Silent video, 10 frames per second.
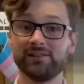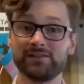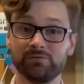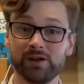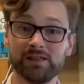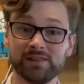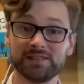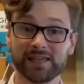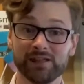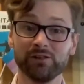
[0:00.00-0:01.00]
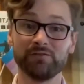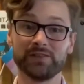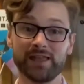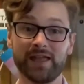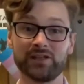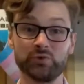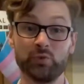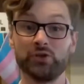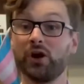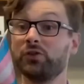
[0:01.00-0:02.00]
to write the title of the text when
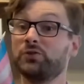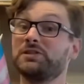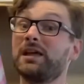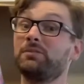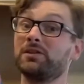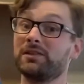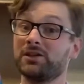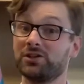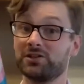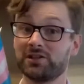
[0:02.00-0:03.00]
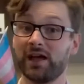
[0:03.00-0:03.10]
you're under time conditions